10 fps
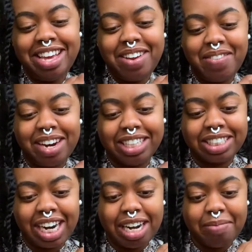When I
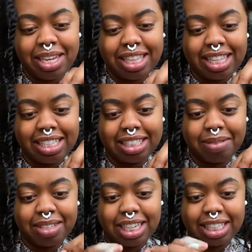try to make
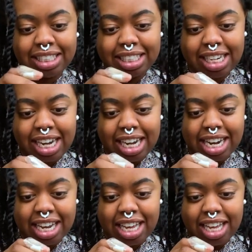something that's
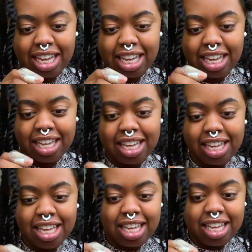tiny,
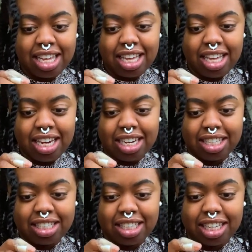
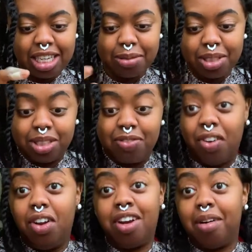it keeps just
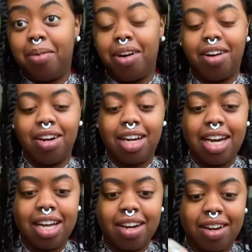falling apart. I
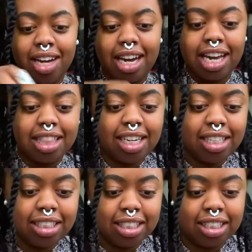think
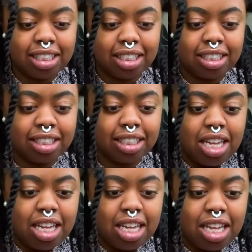it's
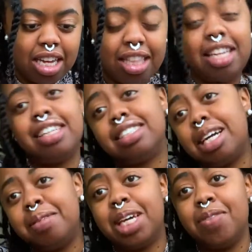
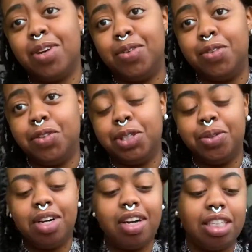time to give it a review.
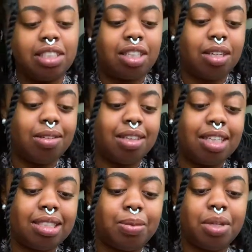All right, so
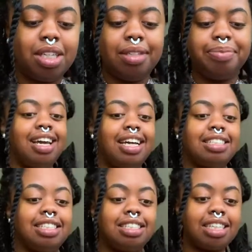this one, as
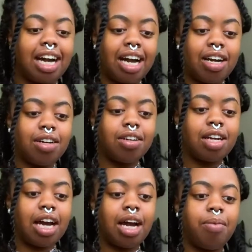a child,
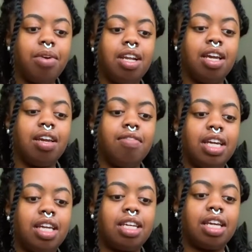I would give it